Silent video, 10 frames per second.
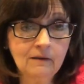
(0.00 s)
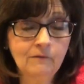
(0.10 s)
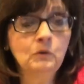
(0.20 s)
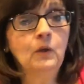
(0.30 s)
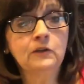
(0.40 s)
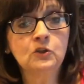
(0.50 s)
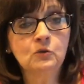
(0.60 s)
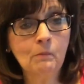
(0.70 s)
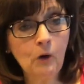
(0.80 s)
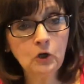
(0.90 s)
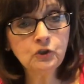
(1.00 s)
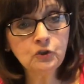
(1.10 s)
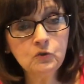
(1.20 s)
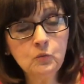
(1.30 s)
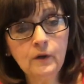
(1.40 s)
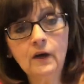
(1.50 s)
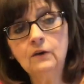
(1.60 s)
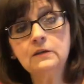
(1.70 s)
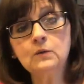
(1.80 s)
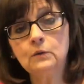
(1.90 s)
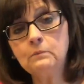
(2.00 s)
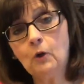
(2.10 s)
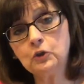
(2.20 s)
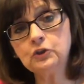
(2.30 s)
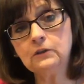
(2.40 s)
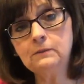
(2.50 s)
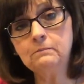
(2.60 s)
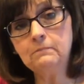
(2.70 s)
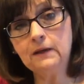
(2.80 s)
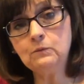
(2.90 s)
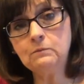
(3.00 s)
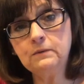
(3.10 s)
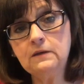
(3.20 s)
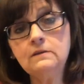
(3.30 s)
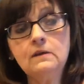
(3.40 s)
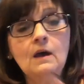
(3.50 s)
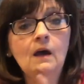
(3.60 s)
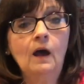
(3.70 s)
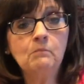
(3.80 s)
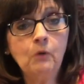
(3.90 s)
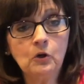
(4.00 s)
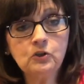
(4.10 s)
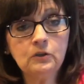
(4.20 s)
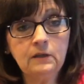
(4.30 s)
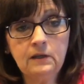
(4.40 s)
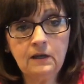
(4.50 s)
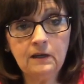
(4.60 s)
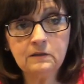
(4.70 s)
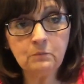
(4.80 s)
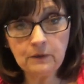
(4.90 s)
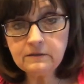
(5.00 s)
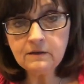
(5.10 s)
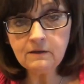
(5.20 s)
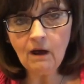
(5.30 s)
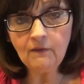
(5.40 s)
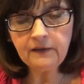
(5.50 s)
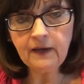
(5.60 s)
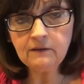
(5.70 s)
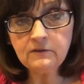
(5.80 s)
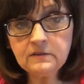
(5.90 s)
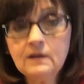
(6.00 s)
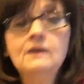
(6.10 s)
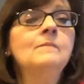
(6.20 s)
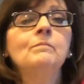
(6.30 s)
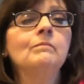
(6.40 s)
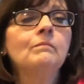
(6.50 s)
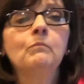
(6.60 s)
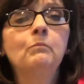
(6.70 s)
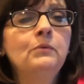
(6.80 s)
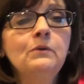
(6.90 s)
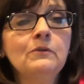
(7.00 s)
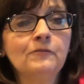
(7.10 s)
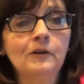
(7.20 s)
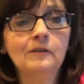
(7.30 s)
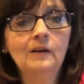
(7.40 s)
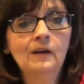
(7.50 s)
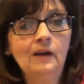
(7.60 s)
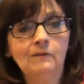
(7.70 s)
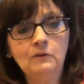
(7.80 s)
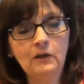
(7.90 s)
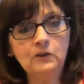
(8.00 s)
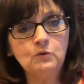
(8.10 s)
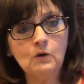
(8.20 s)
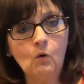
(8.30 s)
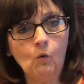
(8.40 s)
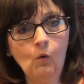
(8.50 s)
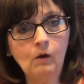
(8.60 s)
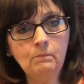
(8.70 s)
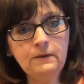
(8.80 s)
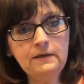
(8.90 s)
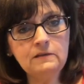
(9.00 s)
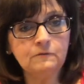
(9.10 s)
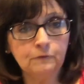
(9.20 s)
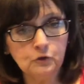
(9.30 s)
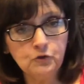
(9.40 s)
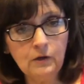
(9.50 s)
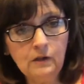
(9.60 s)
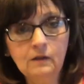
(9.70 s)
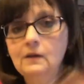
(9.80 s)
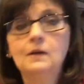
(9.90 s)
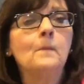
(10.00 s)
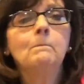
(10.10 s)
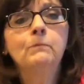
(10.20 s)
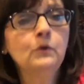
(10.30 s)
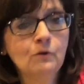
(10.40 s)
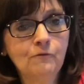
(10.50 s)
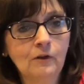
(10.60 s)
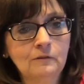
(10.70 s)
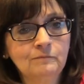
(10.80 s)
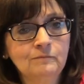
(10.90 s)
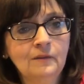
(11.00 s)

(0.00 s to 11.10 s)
If you like to do a partial where it's only partially made with beads and partially it's printed on the canvas, beautiful. If you like doing all beads, full drill, beautiful.